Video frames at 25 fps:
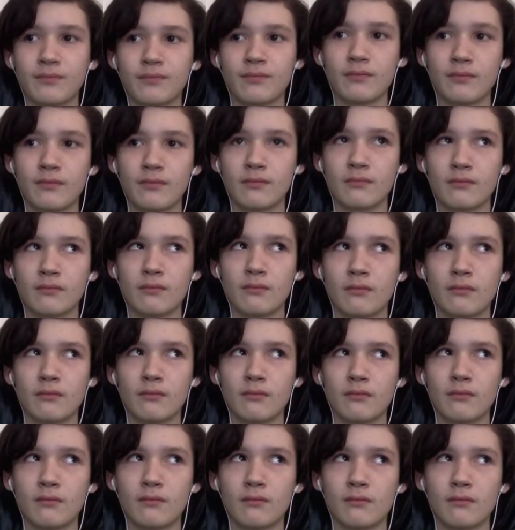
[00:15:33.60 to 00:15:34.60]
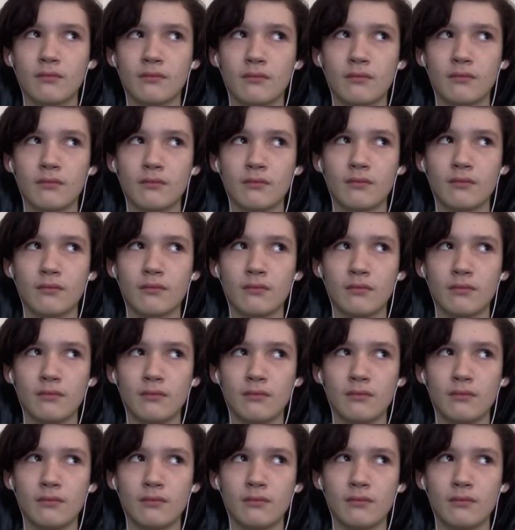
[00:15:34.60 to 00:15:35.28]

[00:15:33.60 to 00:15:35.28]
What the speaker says: No one is speaking in this clip.